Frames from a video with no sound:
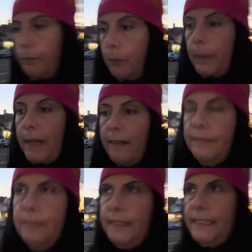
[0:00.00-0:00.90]
when I'm
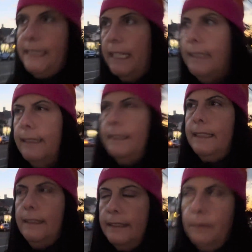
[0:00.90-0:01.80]
56,
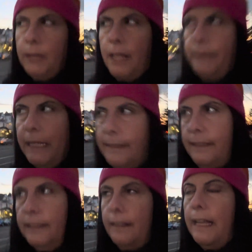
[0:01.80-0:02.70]
sometime
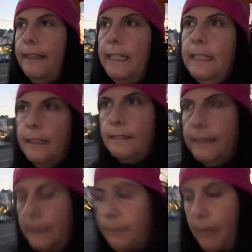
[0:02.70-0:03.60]
next year. I think
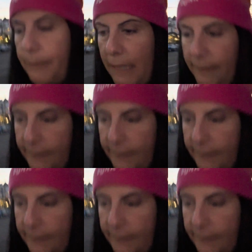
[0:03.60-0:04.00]
sometime next